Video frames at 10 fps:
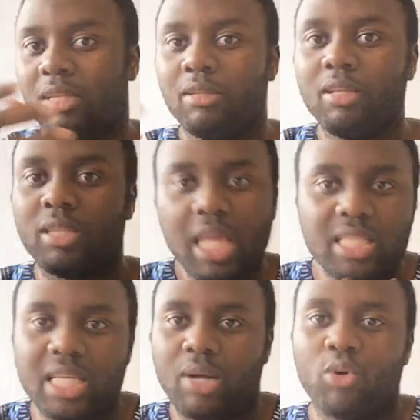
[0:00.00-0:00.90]
than
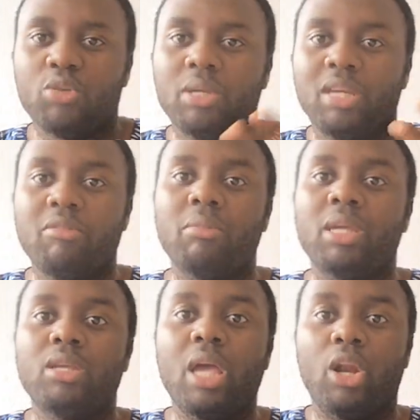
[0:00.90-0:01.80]
things that are going to be giving
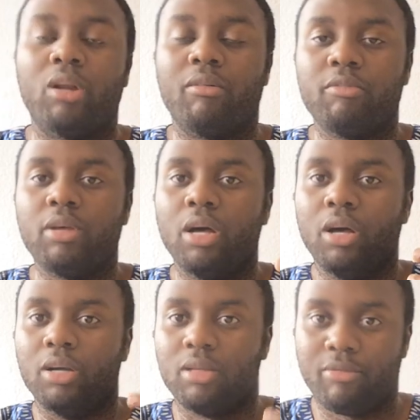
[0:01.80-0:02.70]
me a lot
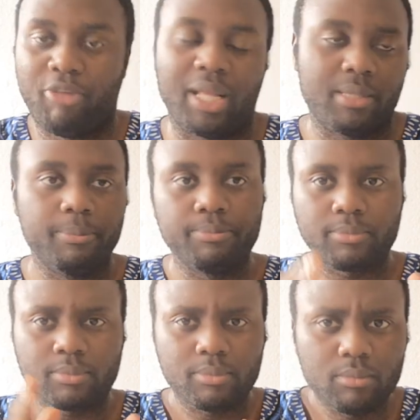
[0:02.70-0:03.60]
of fat.
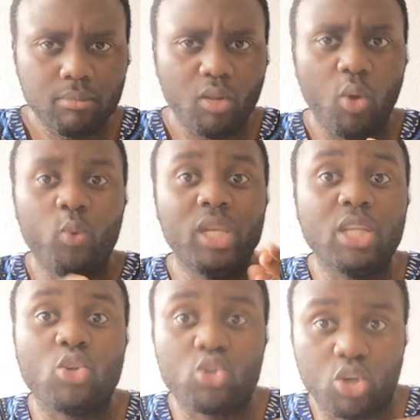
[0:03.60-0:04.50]
We
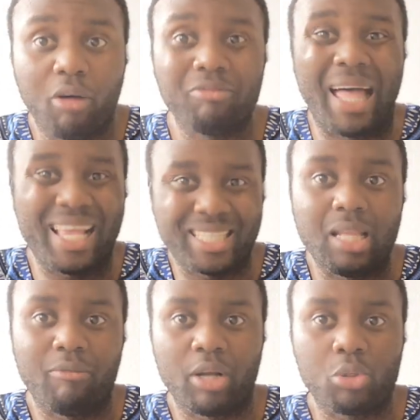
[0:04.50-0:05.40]
need to solve that
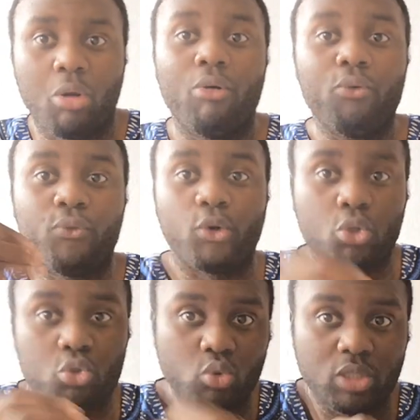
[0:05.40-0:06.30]
external factor for
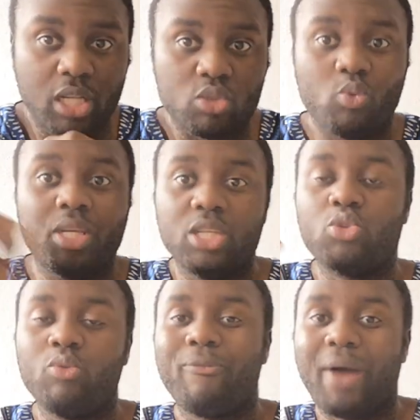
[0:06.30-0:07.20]
the students. We need
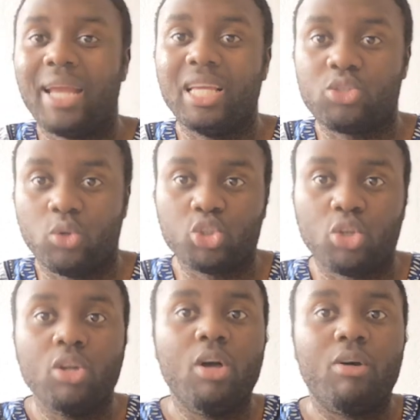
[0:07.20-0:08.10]
to find a
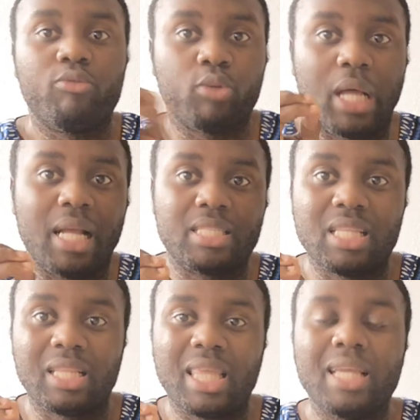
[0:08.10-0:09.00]
solution for that
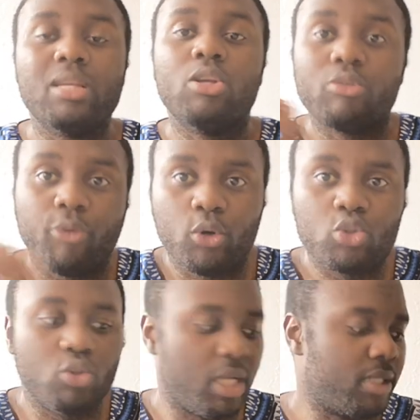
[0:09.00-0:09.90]
external thing for the
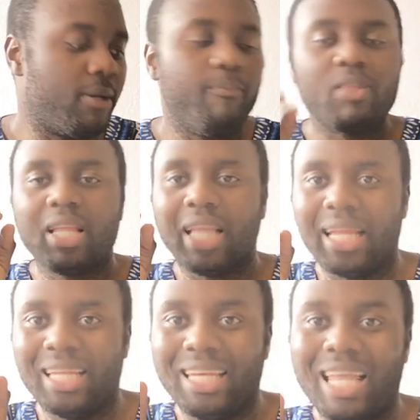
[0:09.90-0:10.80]
student.
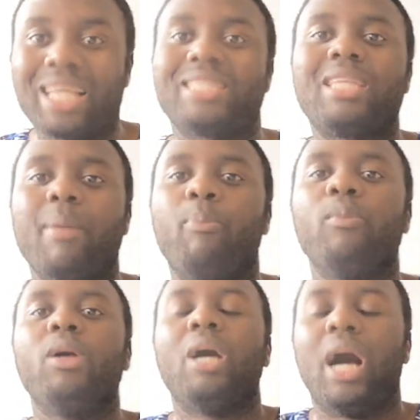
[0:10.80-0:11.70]
And the last step,
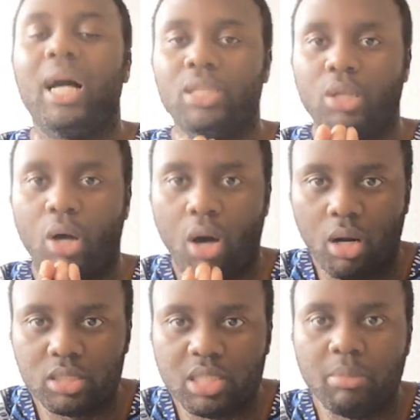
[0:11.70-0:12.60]
and the
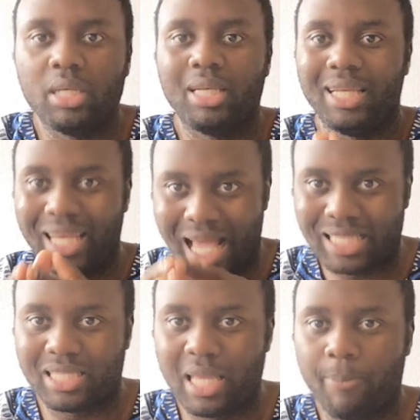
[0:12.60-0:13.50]
ultimate
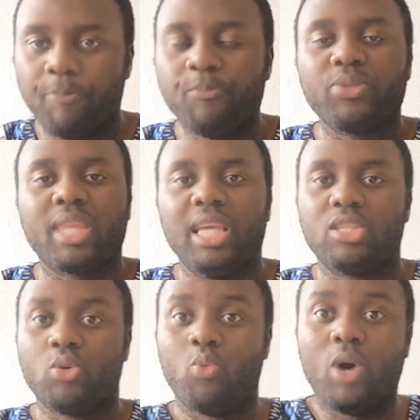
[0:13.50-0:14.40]
last step,
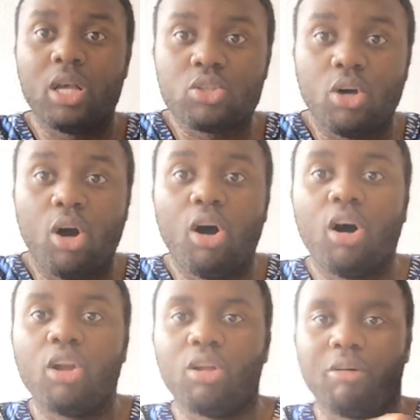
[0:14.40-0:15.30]
is once
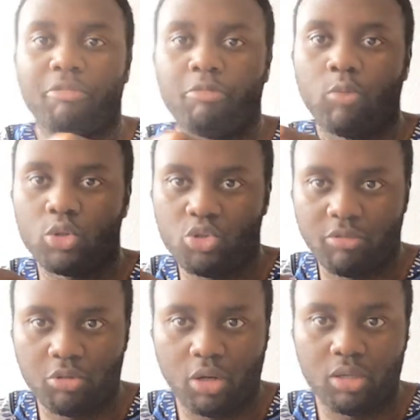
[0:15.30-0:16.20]
all of what
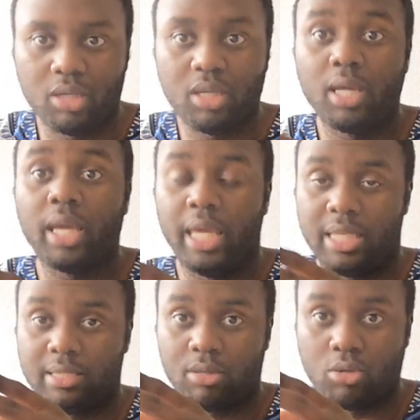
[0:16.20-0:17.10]
you've done
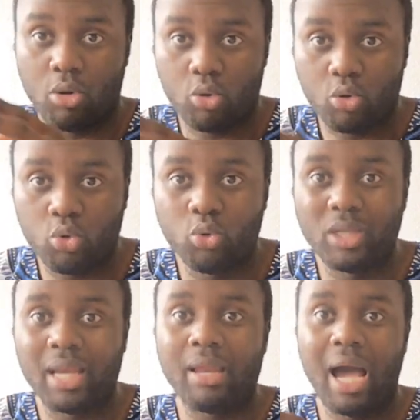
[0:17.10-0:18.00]
is
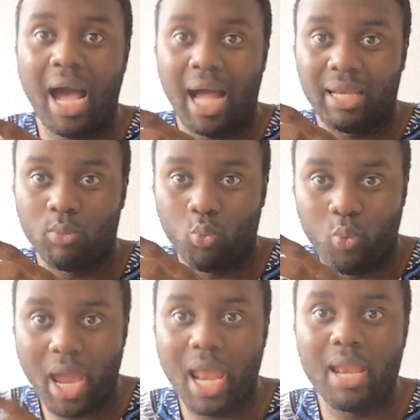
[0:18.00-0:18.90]
concluded and
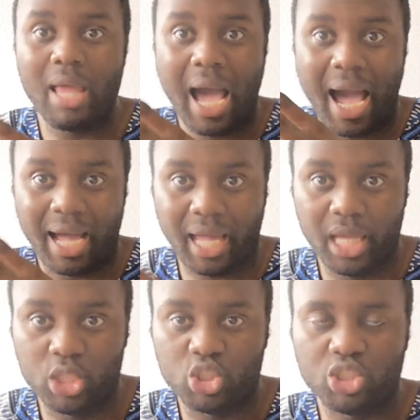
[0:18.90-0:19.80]
well
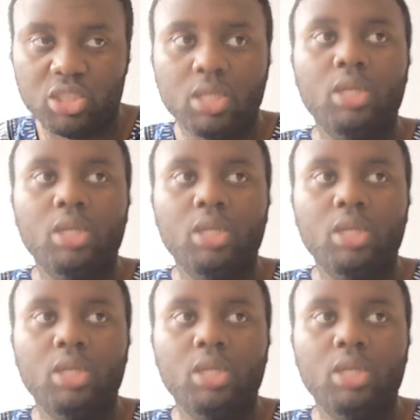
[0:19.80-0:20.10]
arranged,